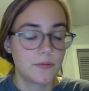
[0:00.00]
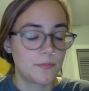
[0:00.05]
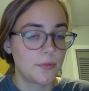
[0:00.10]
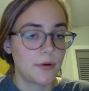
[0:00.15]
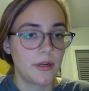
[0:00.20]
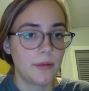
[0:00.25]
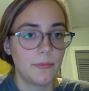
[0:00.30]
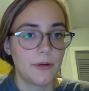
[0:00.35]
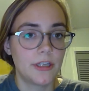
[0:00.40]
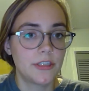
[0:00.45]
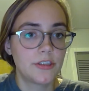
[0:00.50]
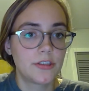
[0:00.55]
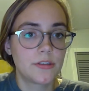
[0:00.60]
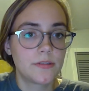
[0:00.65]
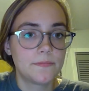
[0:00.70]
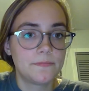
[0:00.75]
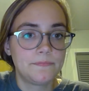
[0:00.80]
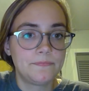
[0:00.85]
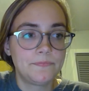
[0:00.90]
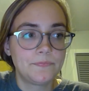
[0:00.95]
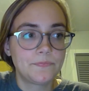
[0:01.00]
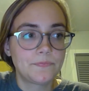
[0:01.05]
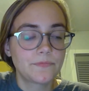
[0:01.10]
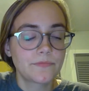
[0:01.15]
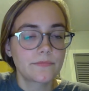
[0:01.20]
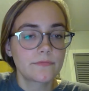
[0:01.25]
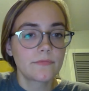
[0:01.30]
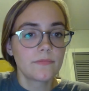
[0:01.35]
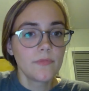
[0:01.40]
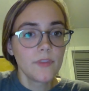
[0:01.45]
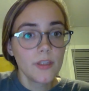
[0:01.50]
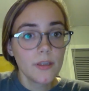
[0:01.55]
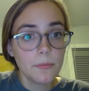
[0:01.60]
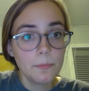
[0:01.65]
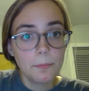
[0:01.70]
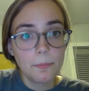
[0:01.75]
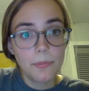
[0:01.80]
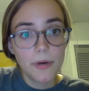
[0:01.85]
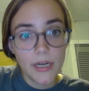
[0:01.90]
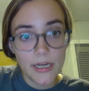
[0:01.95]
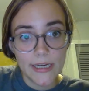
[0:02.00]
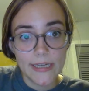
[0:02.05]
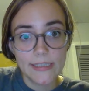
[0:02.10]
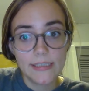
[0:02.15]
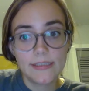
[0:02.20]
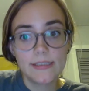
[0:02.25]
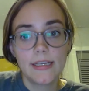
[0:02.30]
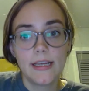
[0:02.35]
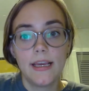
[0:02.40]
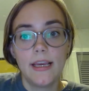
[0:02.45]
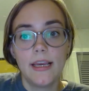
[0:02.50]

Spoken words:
pretty much, but